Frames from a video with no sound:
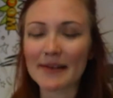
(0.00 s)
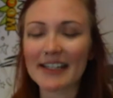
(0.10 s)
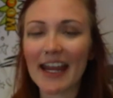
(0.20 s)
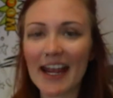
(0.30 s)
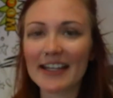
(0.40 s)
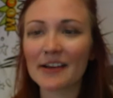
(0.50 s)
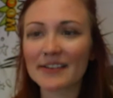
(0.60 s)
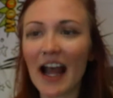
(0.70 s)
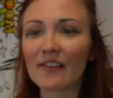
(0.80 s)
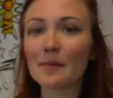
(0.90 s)
As a kid I
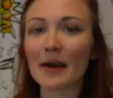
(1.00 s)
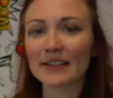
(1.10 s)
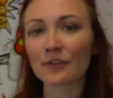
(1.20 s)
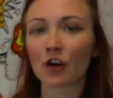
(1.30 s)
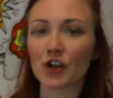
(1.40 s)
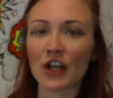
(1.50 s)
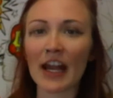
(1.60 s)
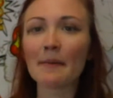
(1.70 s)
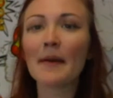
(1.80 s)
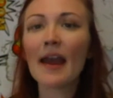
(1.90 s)
used to have a massive crush on
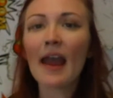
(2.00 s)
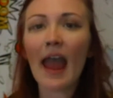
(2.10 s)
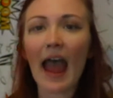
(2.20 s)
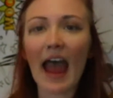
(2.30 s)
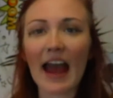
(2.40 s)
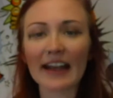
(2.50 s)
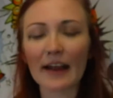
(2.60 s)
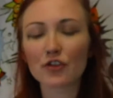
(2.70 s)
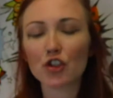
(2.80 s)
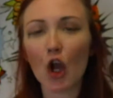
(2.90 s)
him, and
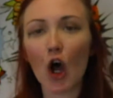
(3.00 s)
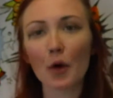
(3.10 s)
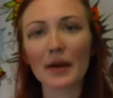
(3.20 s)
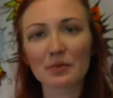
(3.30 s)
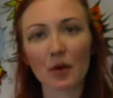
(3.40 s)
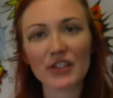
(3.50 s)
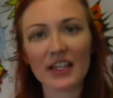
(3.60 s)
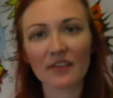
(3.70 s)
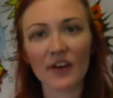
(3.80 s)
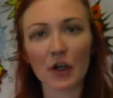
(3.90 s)
I just always watched
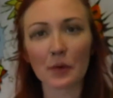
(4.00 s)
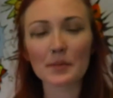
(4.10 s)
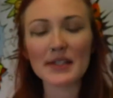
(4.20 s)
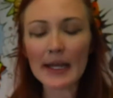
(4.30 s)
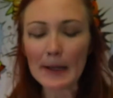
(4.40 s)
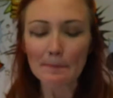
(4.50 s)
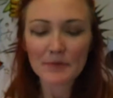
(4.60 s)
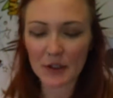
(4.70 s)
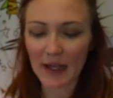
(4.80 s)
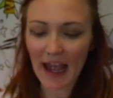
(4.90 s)
his films.
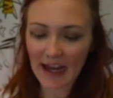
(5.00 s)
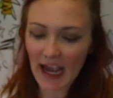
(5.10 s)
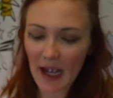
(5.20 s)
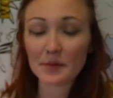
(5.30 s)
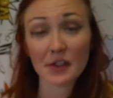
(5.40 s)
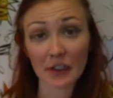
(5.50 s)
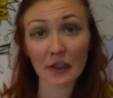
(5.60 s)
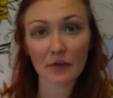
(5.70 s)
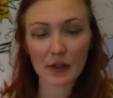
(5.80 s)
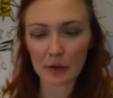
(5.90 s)
So yeah, I absolutely
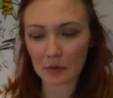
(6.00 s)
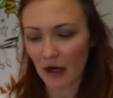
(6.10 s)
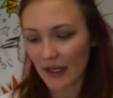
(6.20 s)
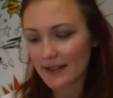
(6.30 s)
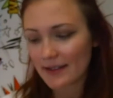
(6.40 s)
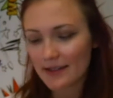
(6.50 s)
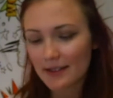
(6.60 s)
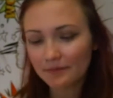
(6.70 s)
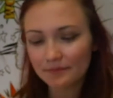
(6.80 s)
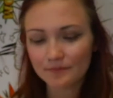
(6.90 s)
love Hugh Grant.
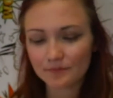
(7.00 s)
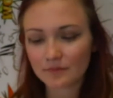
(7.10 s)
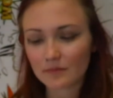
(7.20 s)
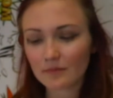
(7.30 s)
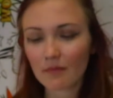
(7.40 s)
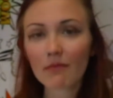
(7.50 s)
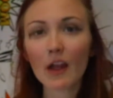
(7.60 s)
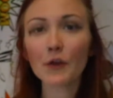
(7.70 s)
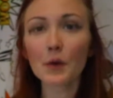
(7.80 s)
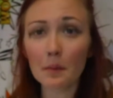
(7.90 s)

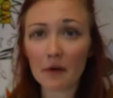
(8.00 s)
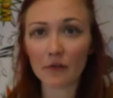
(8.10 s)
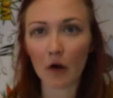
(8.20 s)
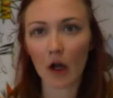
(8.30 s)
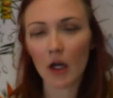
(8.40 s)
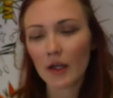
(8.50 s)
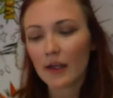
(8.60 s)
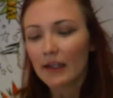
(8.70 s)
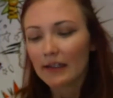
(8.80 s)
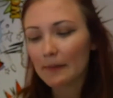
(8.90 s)
Number 4,
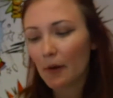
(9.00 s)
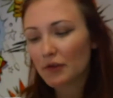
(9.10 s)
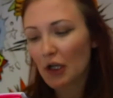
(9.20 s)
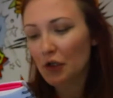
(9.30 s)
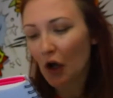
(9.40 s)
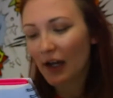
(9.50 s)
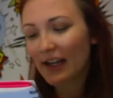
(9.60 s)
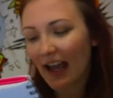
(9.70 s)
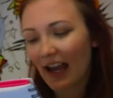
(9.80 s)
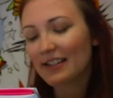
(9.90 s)
the most
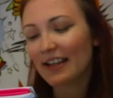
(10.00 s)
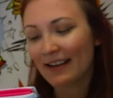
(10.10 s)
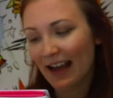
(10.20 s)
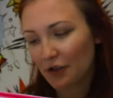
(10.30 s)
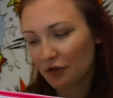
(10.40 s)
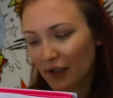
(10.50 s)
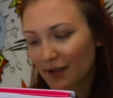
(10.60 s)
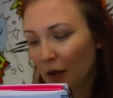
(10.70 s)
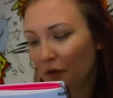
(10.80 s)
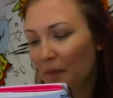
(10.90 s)
annoying actor and actress.
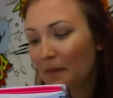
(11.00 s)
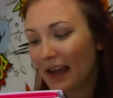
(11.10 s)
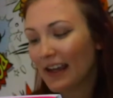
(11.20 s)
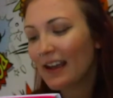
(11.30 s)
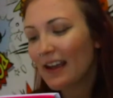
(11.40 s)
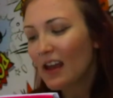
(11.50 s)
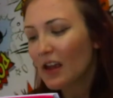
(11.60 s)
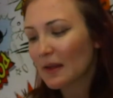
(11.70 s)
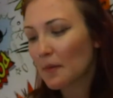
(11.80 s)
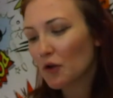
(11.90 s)
So for me,
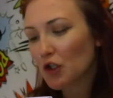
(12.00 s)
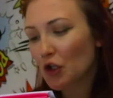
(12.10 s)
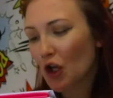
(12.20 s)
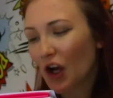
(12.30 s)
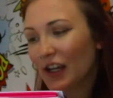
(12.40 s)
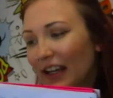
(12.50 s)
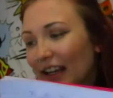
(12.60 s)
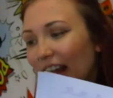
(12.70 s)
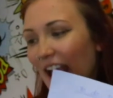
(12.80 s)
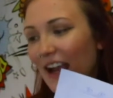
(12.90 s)
the most
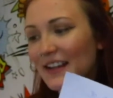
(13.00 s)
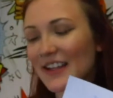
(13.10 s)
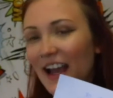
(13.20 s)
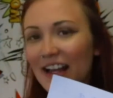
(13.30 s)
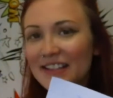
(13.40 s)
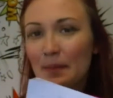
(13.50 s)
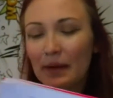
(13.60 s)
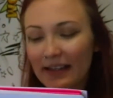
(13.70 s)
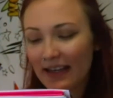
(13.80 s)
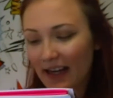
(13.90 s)
annoying actor has to
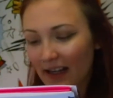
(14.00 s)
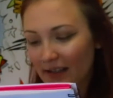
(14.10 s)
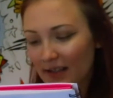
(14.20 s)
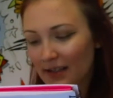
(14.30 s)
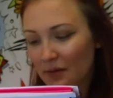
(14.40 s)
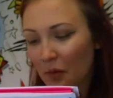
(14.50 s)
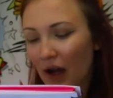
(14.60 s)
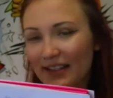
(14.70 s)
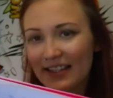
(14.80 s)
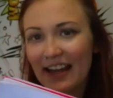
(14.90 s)
be Nick
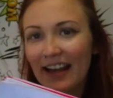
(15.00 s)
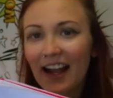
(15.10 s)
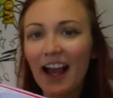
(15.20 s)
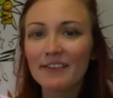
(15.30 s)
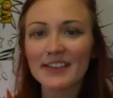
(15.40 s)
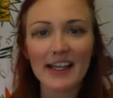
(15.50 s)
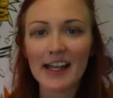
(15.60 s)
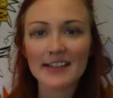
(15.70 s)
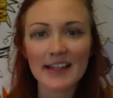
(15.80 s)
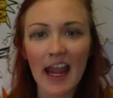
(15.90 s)
Swazin. I can't even say
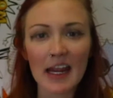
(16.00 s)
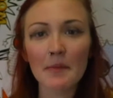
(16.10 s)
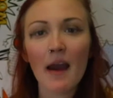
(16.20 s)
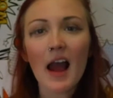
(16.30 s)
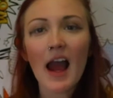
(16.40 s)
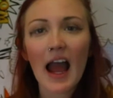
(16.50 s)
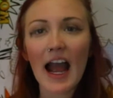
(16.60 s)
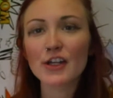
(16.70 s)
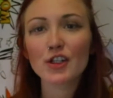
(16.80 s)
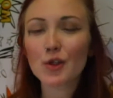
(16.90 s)
his name.
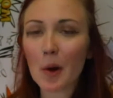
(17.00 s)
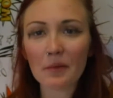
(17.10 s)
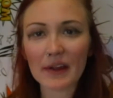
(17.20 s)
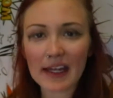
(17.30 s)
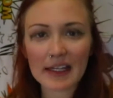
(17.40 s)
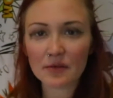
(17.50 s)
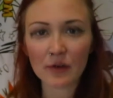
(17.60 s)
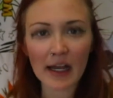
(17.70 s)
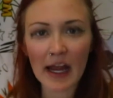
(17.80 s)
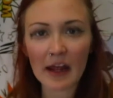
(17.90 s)
I just don't think he's
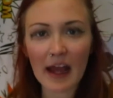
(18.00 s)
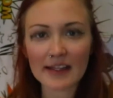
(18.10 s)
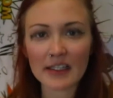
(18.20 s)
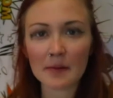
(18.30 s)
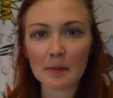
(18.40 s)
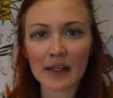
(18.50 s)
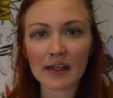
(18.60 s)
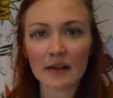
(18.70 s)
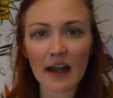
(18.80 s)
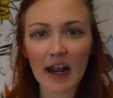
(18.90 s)
funny. As a
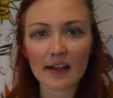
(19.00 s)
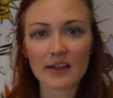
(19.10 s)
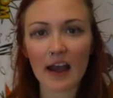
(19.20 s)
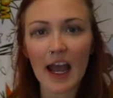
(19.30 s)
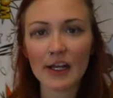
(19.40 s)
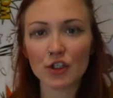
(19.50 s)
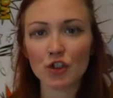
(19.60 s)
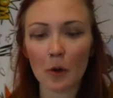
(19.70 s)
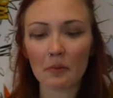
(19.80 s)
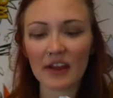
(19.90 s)
comedian actor, I
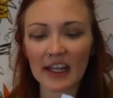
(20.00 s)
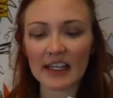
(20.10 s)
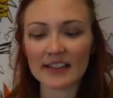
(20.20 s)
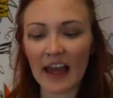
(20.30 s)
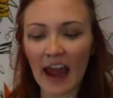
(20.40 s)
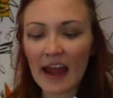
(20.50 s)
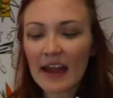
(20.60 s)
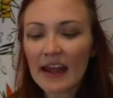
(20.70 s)
just don't think he's there.